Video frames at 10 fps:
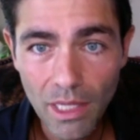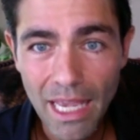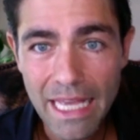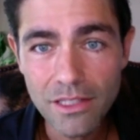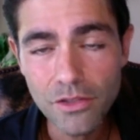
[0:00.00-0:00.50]

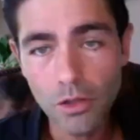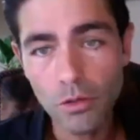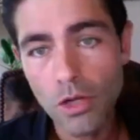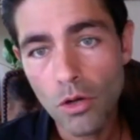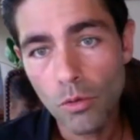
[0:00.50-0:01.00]
And
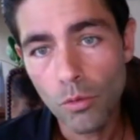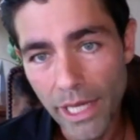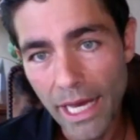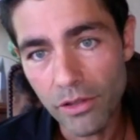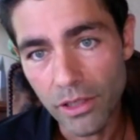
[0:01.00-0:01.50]
so
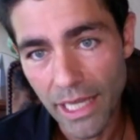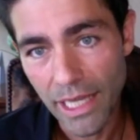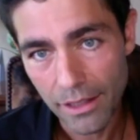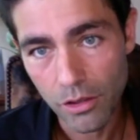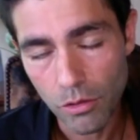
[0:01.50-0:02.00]
we have a
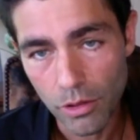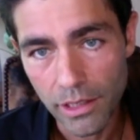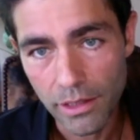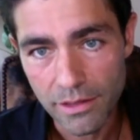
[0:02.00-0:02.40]
category